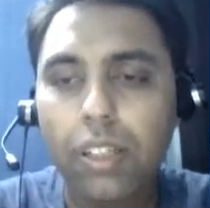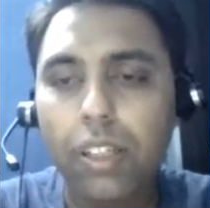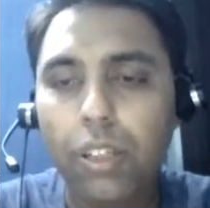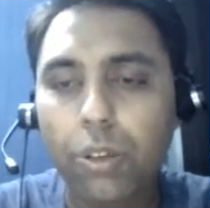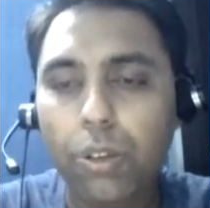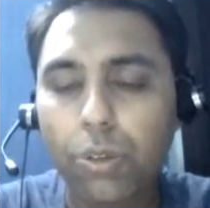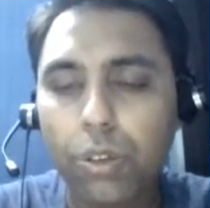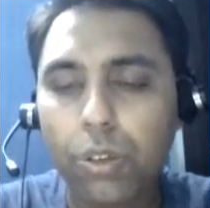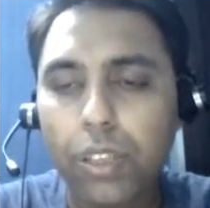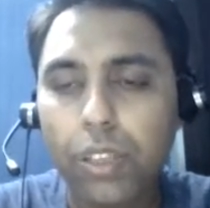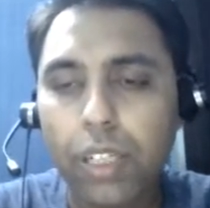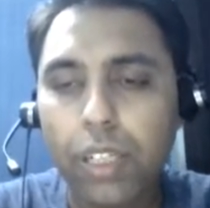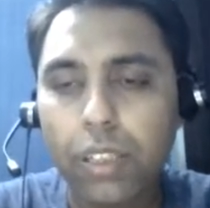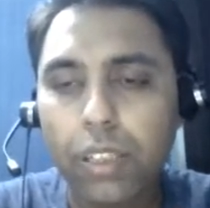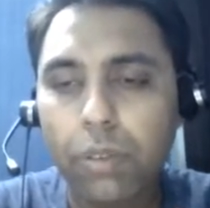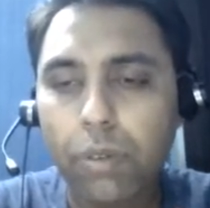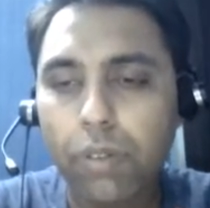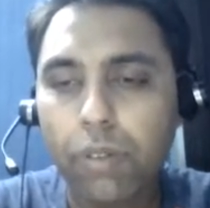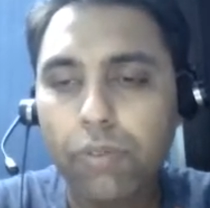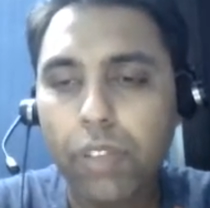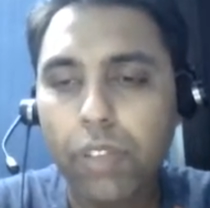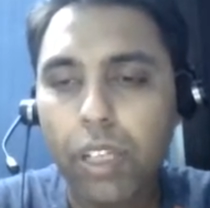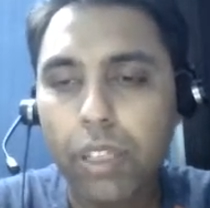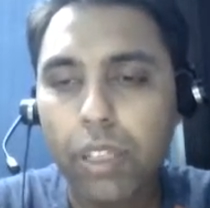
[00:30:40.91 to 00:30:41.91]
looked at some
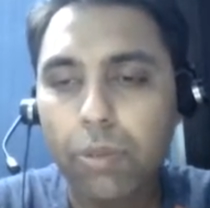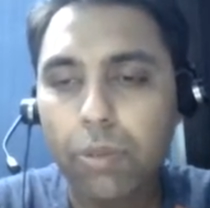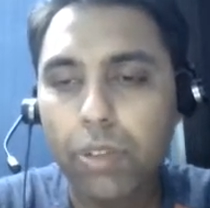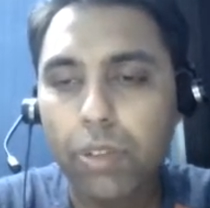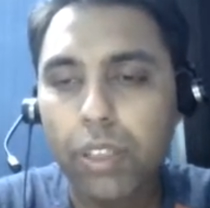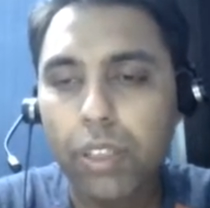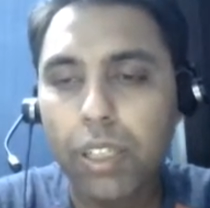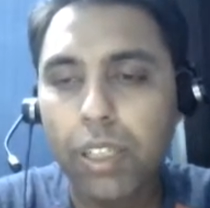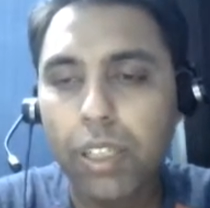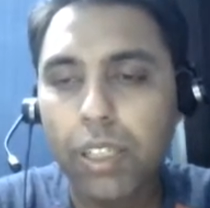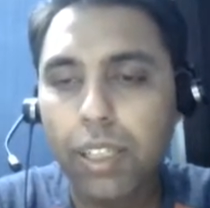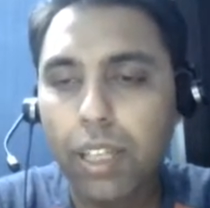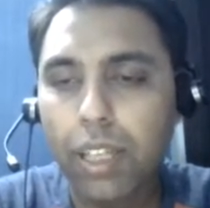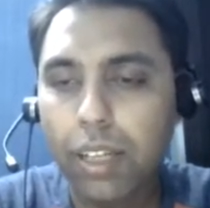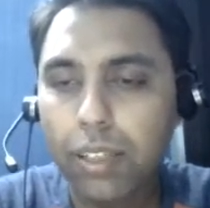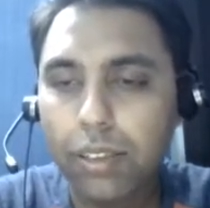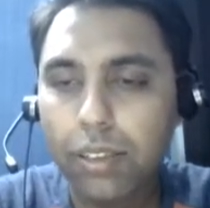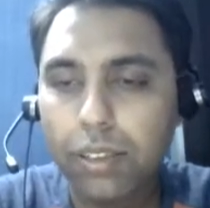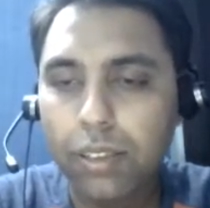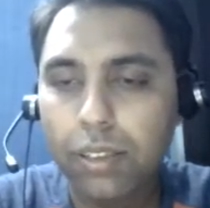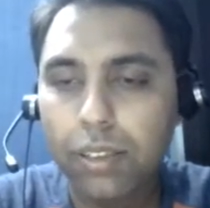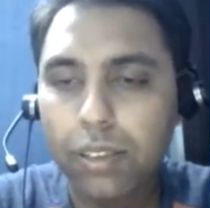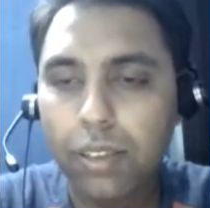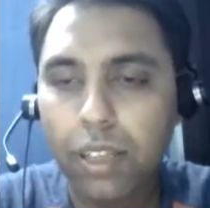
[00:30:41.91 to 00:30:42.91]
of the exploratory
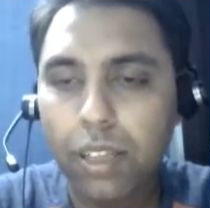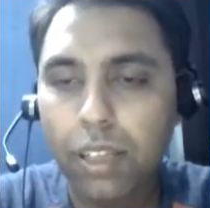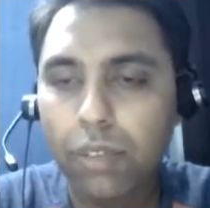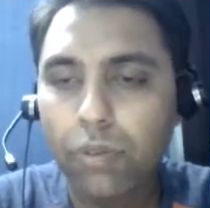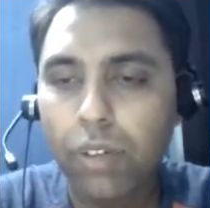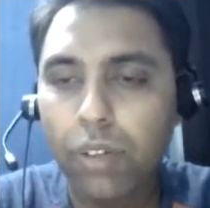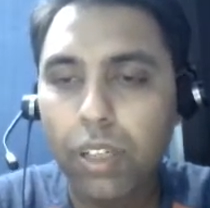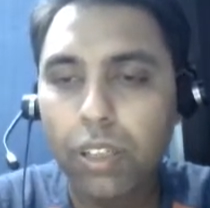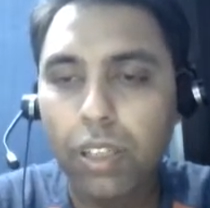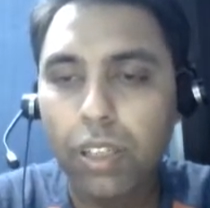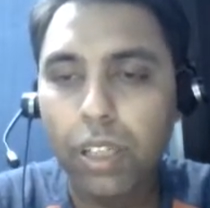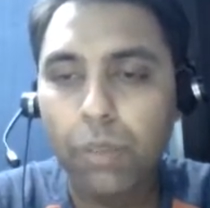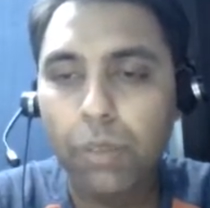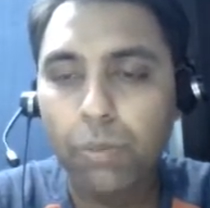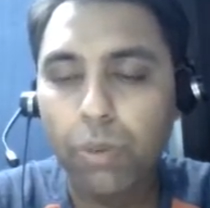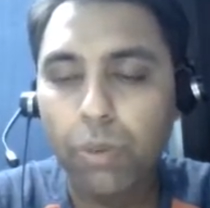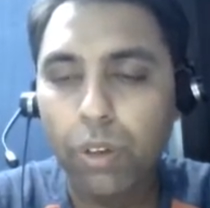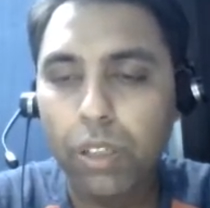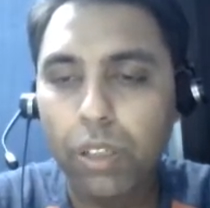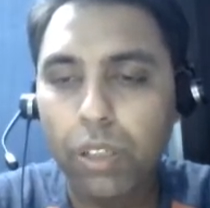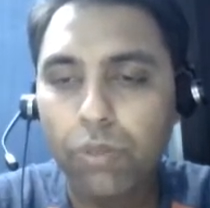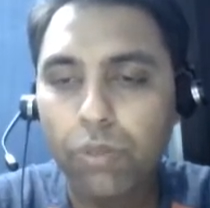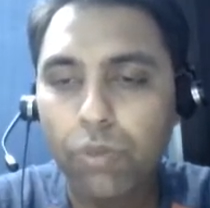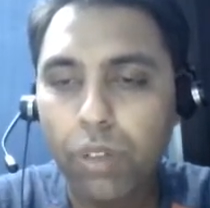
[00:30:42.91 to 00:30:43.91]
analysis like what are the
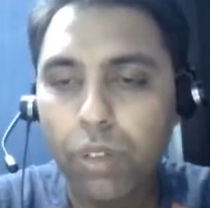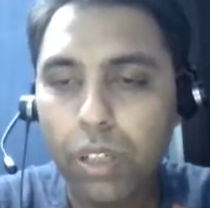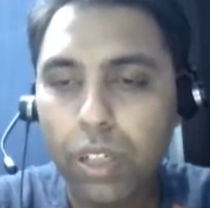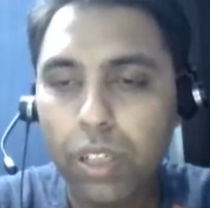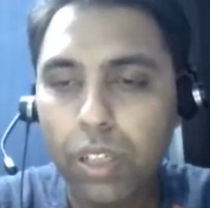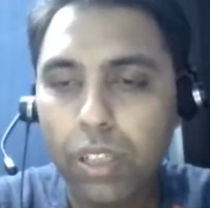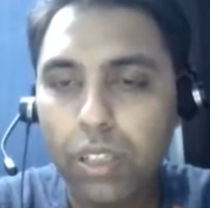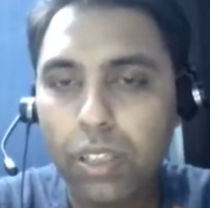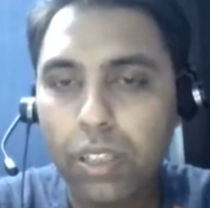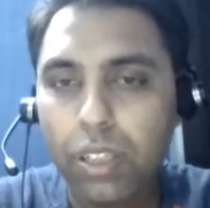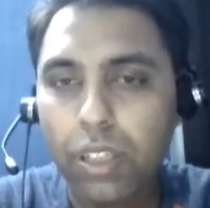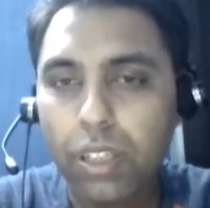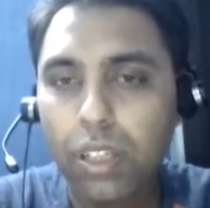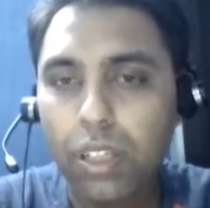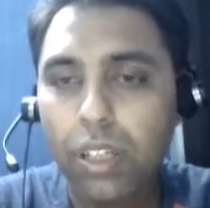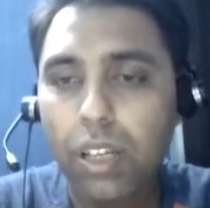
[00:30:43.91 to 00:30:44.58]
important words,